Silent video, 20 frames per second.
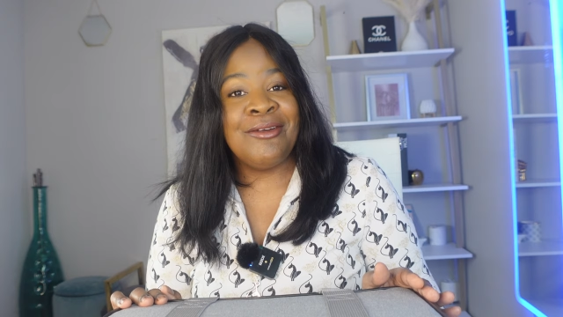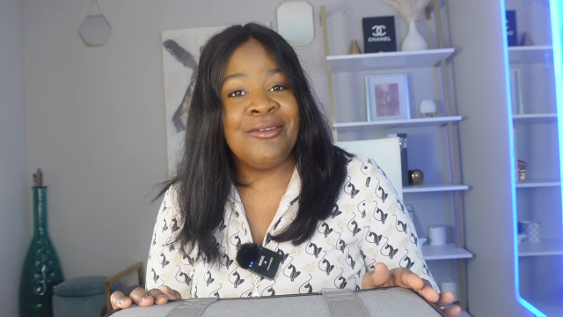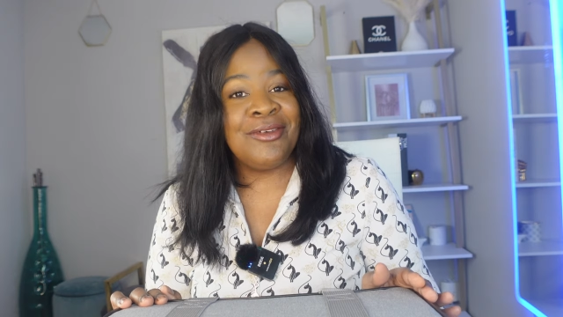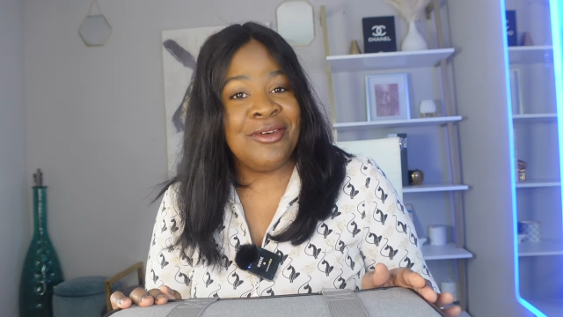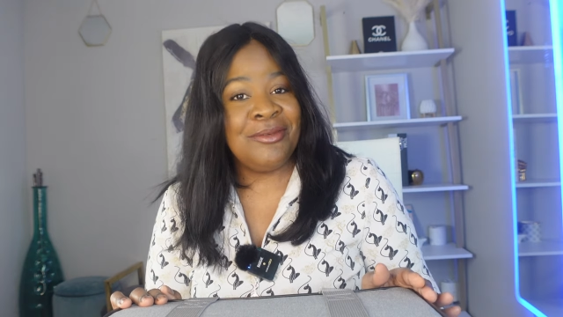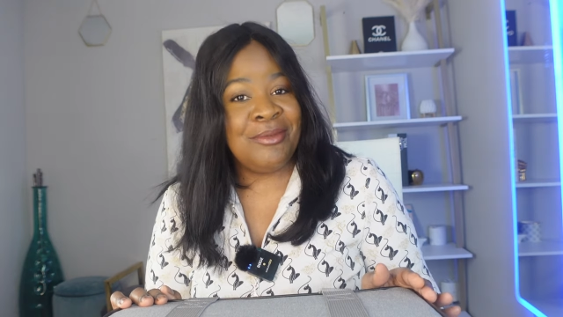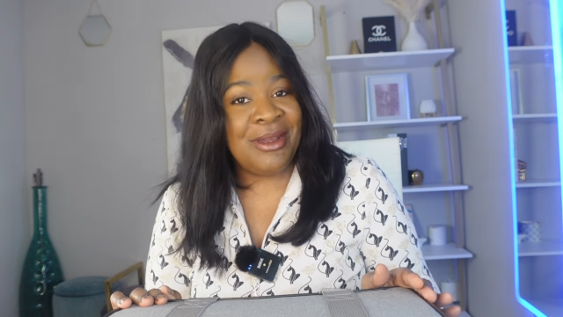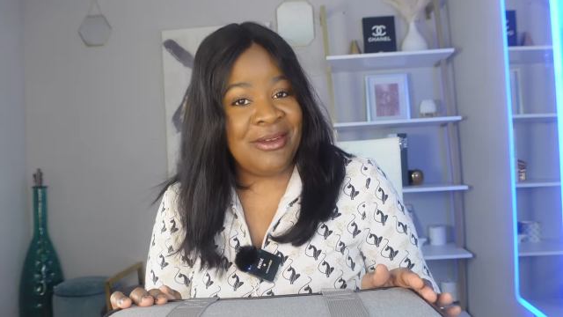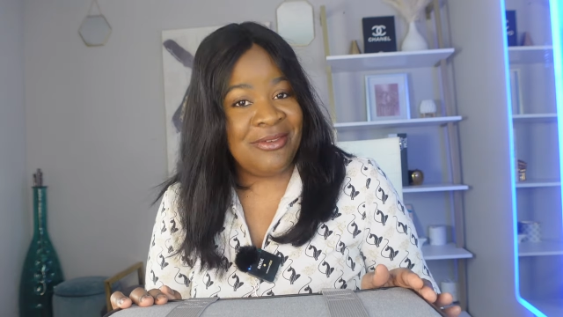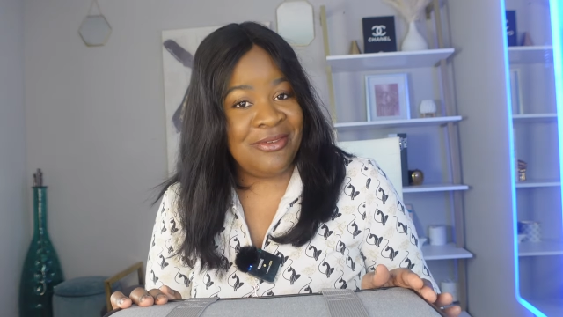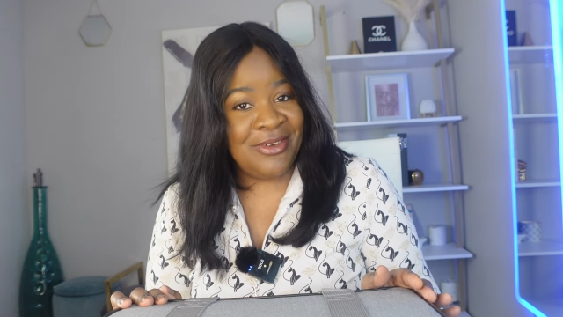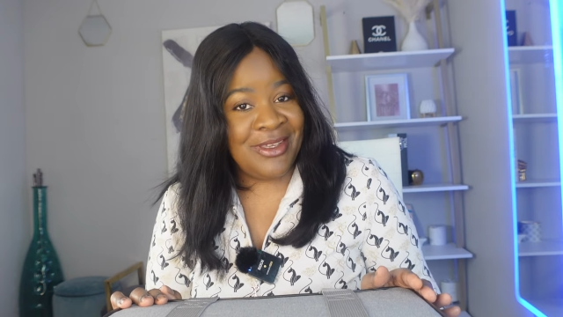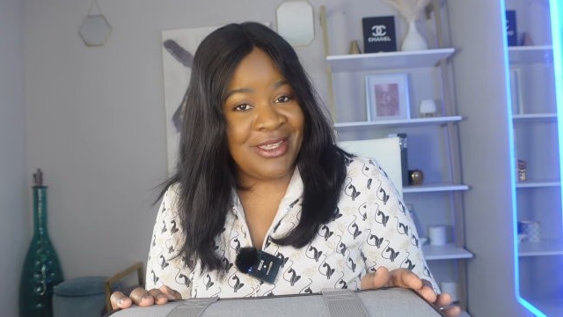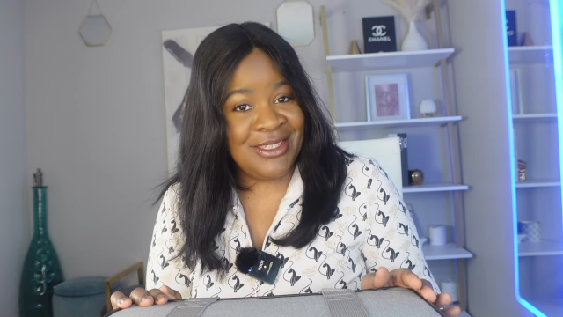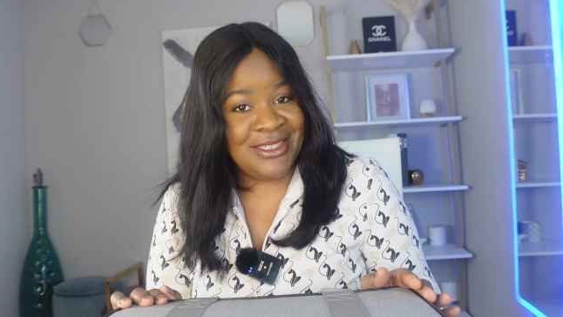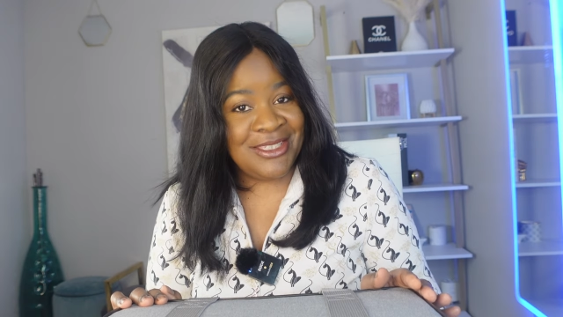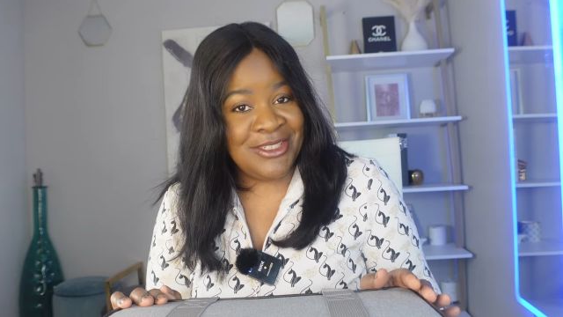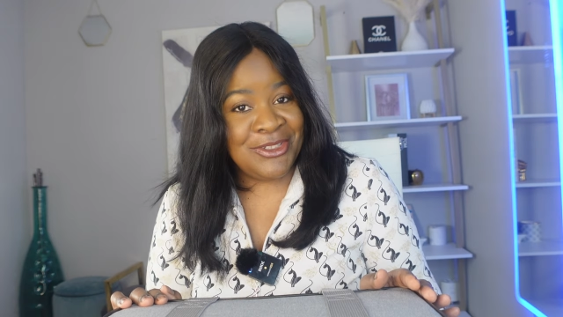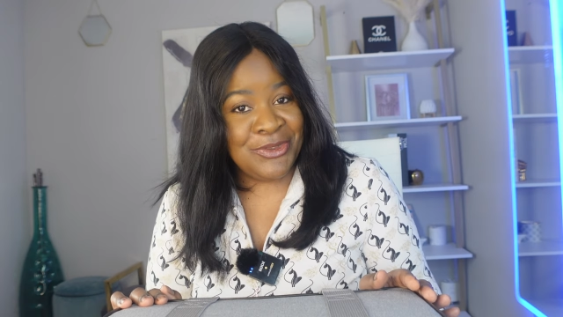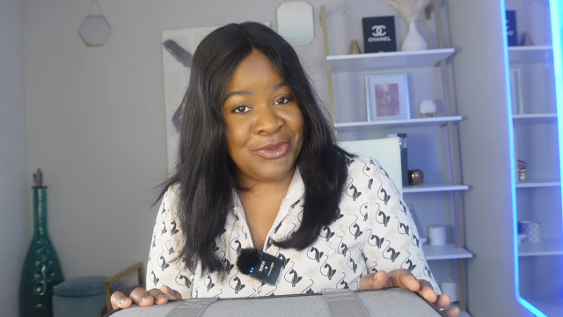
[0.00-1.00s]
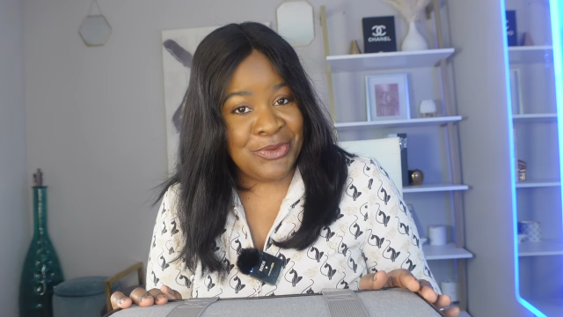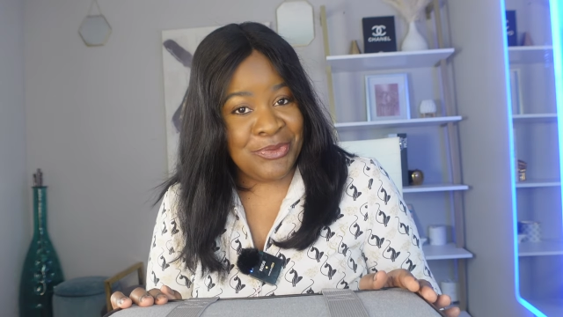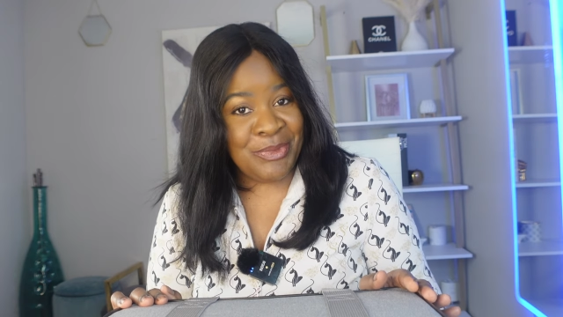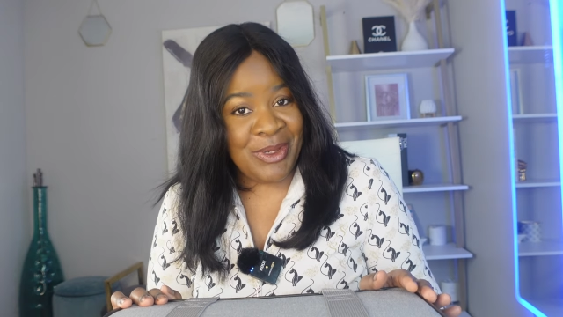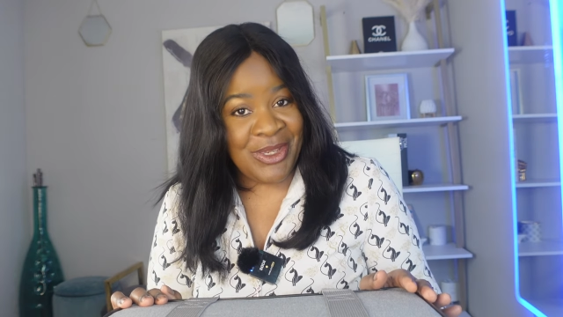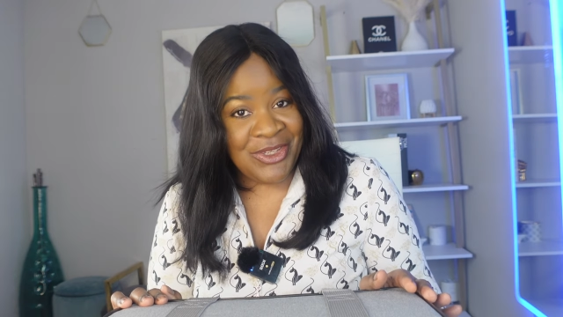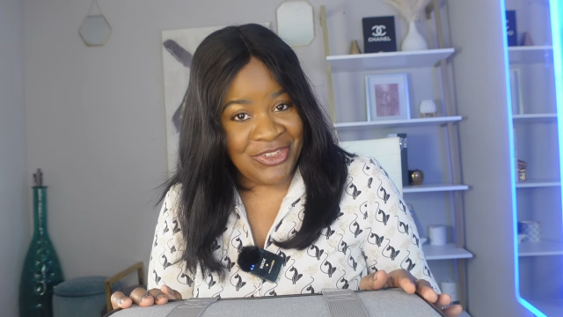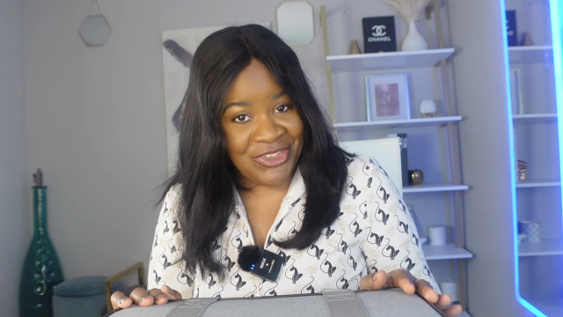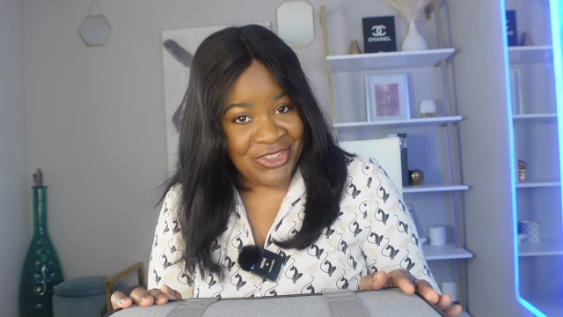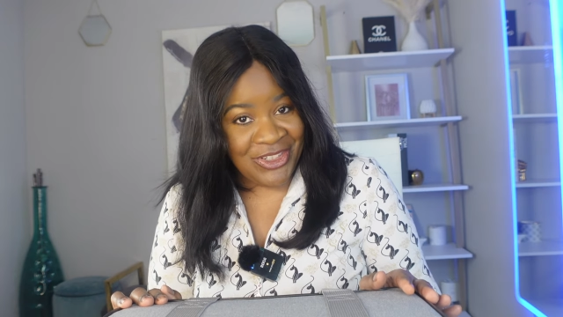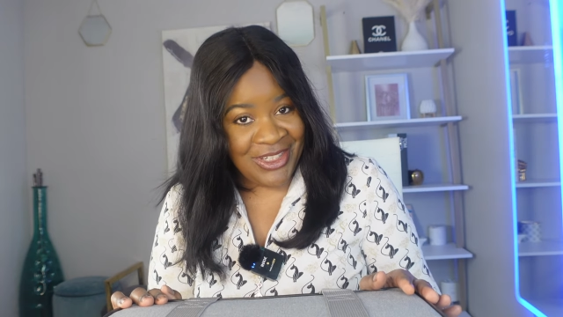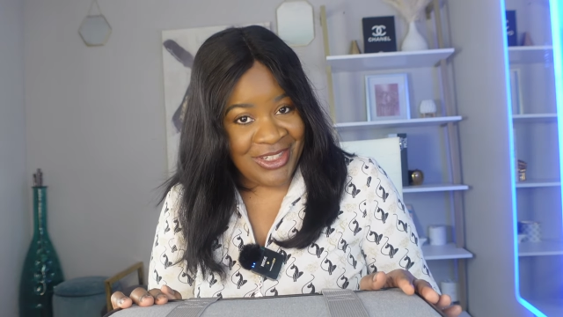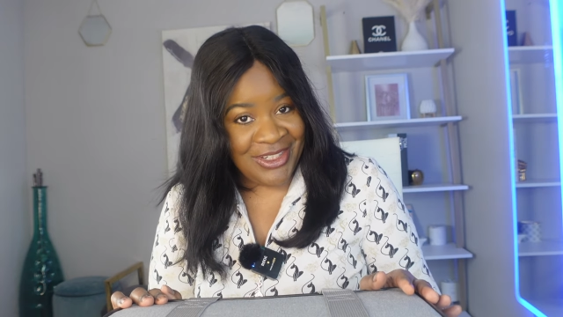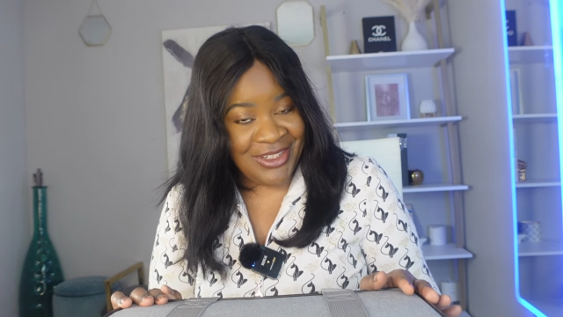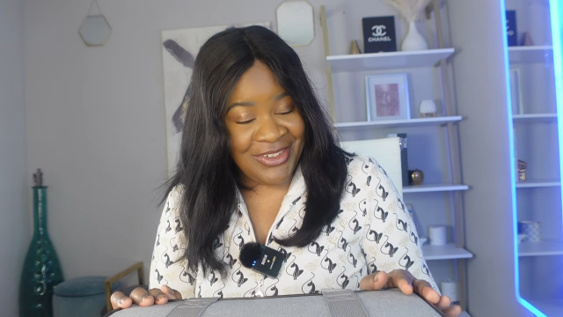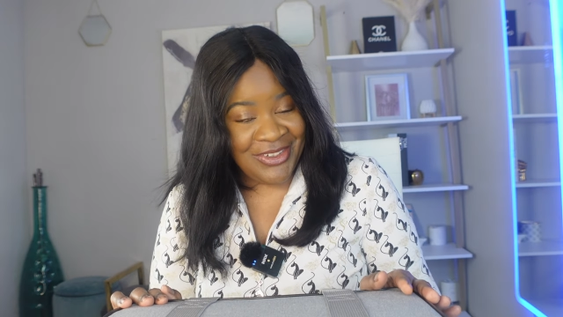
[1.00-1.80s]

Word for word: for my first YouTube paycheck